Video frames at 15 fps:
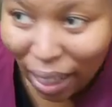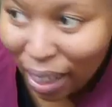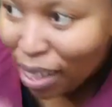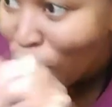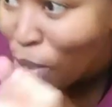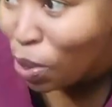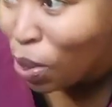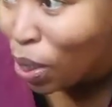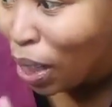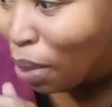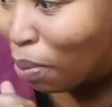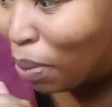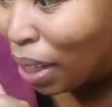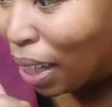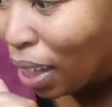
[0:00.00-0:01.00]
So let me
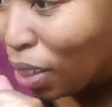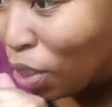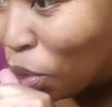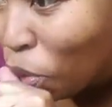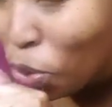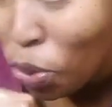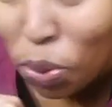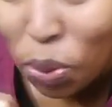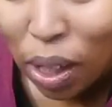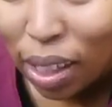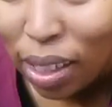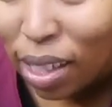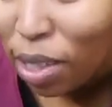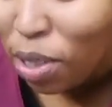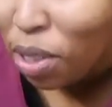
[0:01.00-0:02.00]
get to cutting
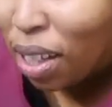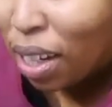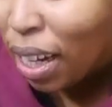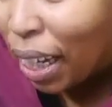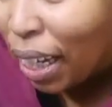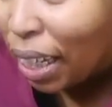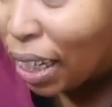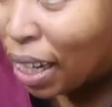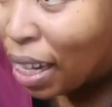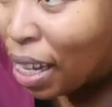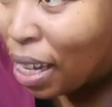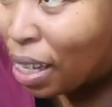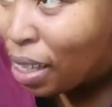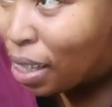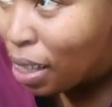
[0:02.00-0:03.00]
so that I can
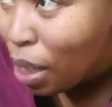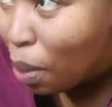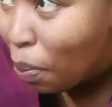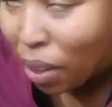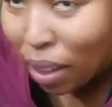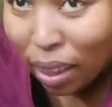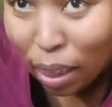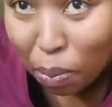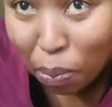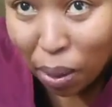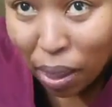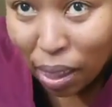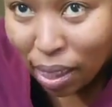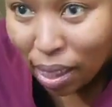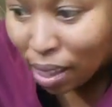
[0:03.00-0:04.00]
separate the
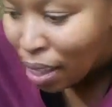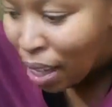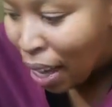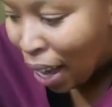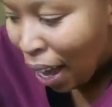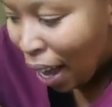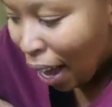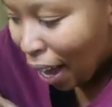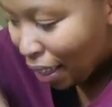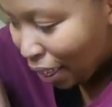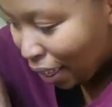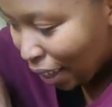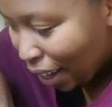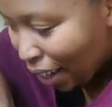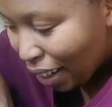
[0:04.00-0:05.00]
pieces, and
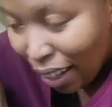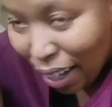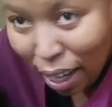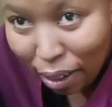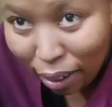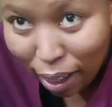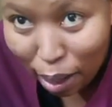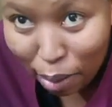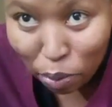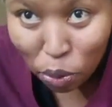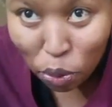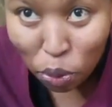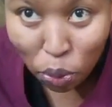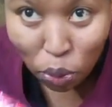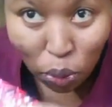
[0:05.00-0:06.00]
then I'll come to
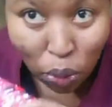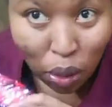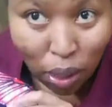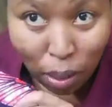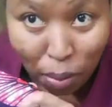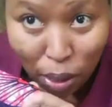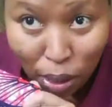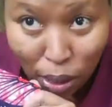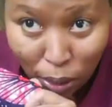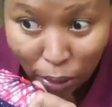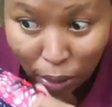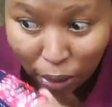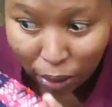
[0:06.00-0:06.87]
the material.